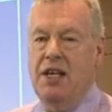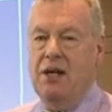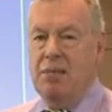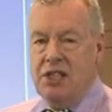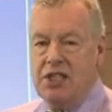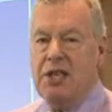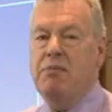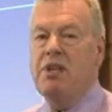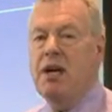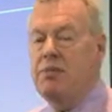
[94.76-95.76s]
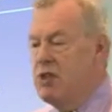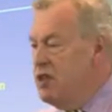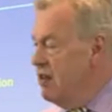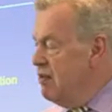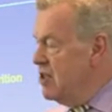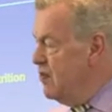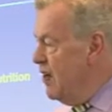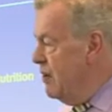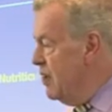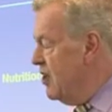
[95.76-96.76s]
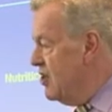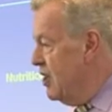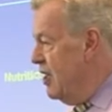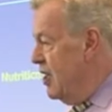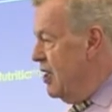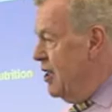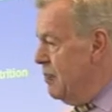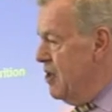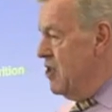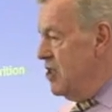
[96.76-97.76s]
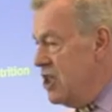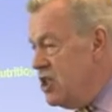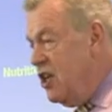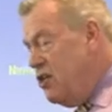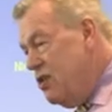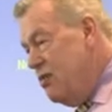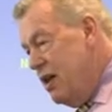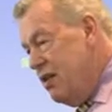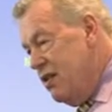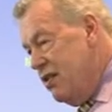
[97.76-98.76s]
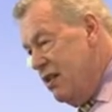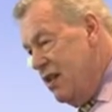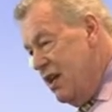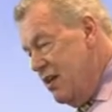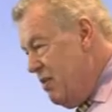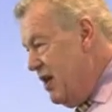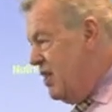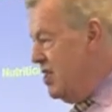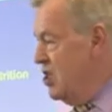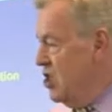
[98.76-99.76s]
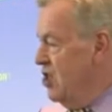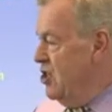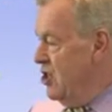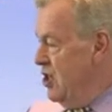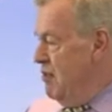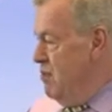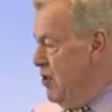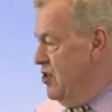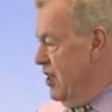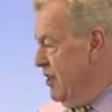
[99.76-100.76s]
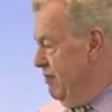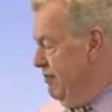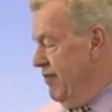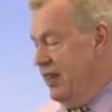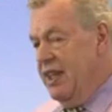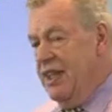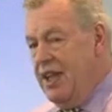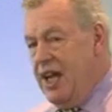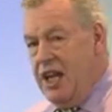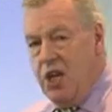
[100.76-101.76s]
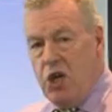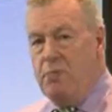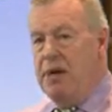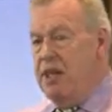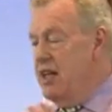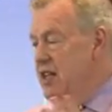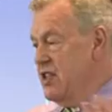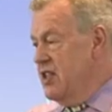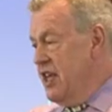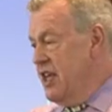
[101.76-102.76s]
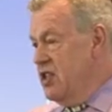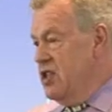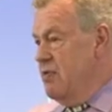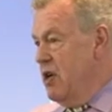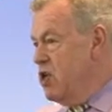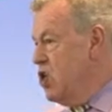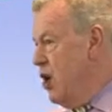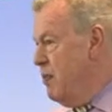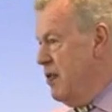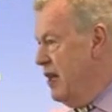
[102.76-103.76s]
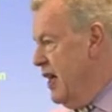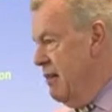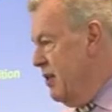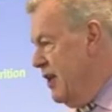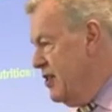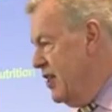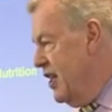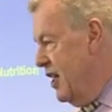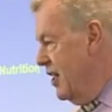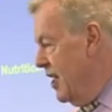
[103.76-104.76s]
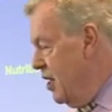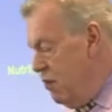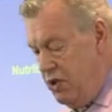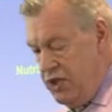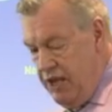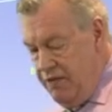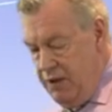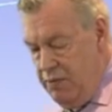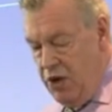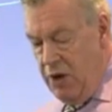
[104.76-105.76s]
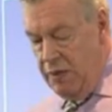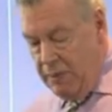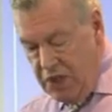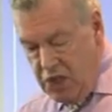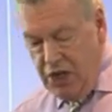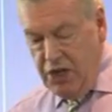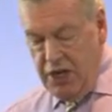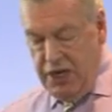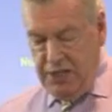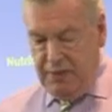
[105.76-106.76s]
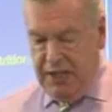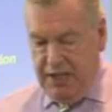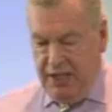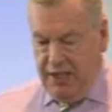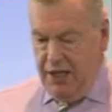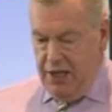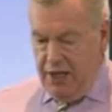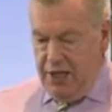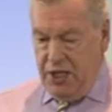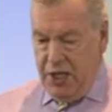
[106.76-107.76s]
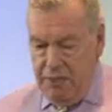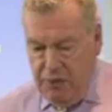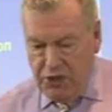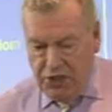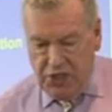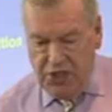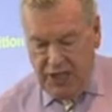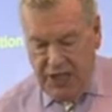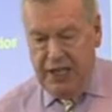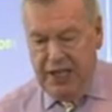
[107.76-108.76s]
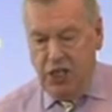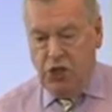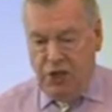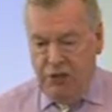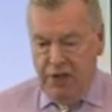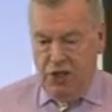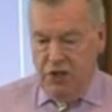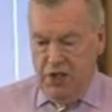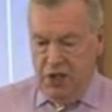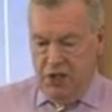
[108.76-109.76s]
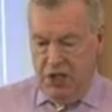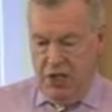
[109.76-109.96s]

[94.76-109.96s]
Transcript: But sometimes you think, well, that's funny because the person did show to a mineral, but they didn't show to the composite. And it could be that, as I say, there's too much copper in that person. They don't want to have any more copper. But generally speaking, the composites lead you in the right direction.